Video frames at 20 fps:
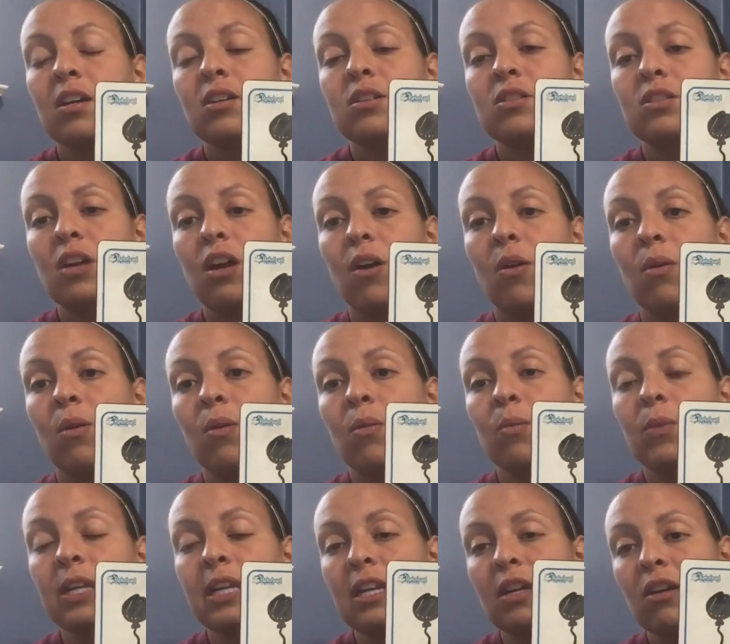So
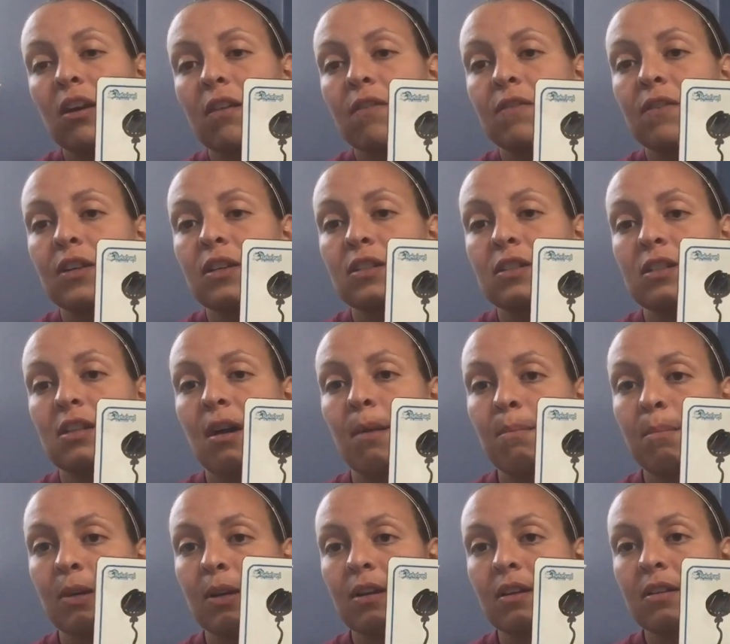we need our first
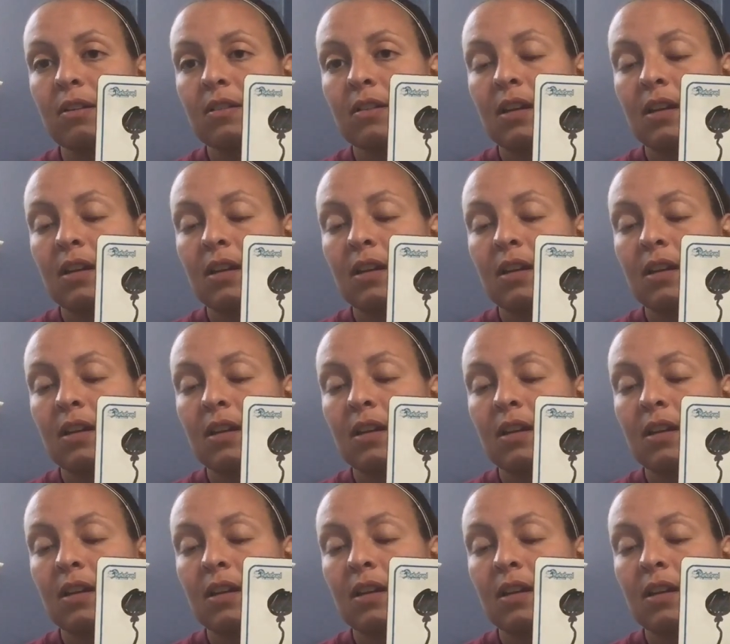number,